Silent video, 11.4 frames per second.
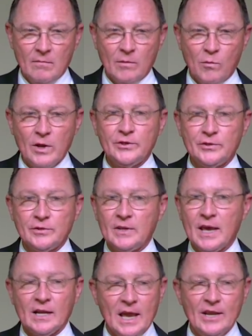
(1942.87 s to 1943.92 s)
But once
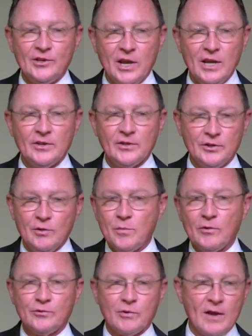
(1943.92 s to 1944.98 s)
that light changes and you
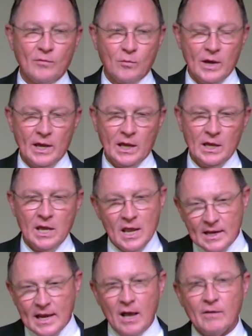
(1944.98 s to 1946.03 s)
both drive away,
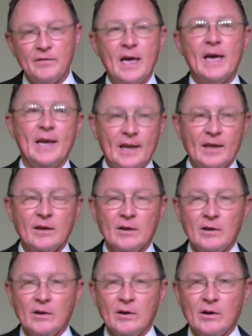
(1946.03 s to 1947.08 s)
now they
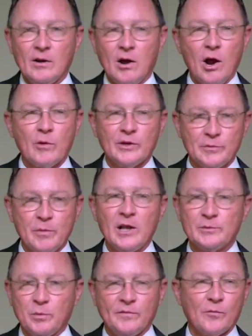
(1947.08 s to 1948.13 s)
are
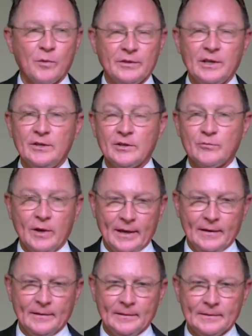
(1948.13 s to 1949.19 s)
responsible for what they just
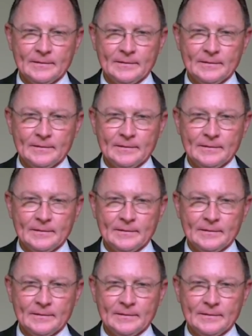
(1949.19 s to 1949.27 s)
read.